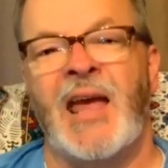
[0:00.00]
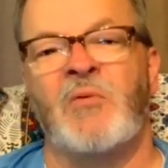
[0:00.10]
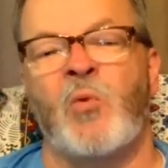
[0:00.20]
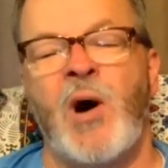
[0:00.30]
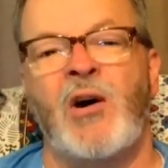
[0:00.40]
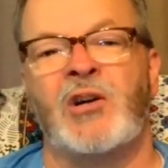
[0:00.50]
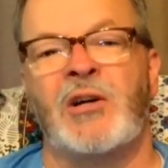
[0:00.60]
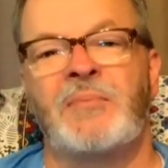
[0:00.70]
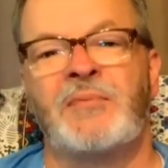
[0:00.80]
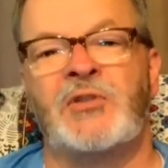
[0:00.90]
and
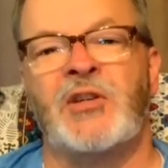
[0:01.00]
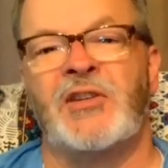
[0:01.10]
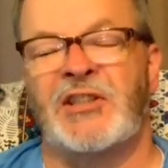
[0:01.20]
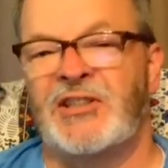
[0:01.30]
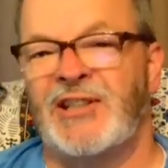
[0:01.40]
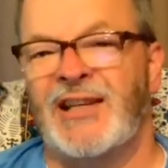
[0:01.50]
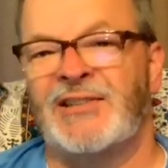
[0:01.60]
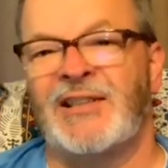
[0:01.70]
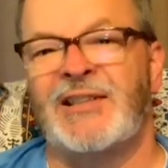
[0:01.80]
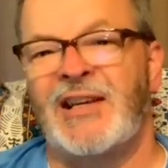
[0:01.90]
welcome to this
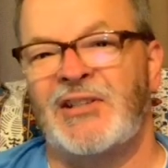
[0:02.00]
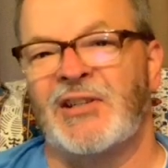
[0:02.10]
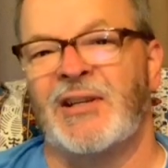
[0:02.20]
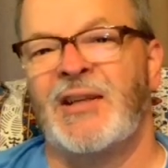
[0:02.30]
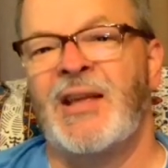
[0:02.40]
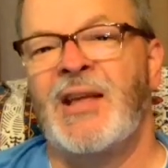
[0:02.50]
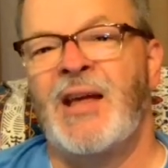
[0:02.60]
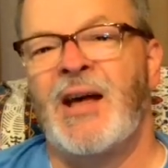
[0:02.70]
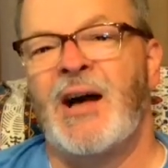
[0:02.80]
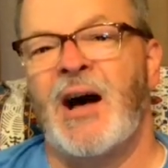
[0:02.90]
sixth edition
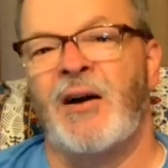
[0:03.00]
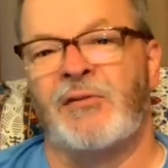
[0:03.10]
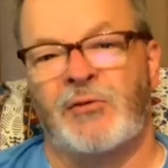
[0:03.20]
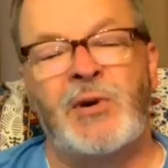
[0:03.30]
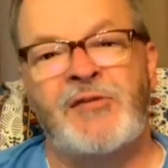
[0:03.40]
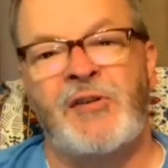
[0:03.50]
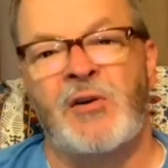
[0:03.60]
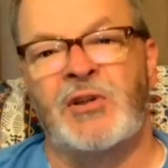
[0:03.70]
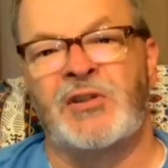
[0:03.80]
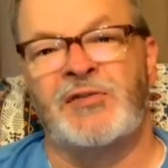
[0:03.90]
of
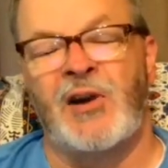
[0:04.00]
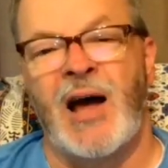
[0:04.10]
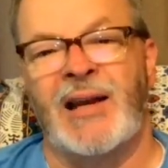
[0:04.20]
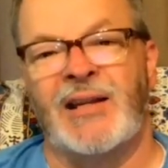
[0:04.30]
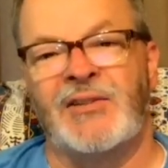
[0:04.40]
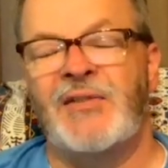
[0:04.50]
Refocus Fridays.